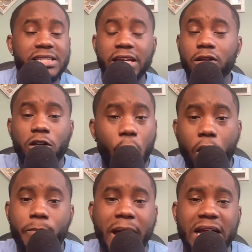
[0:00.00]
either
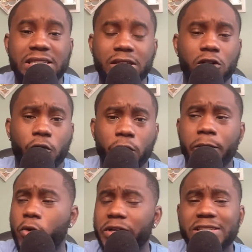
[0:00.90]
going back to the crib
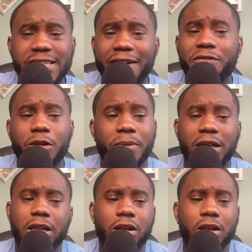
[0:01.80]
or he's definitely picking it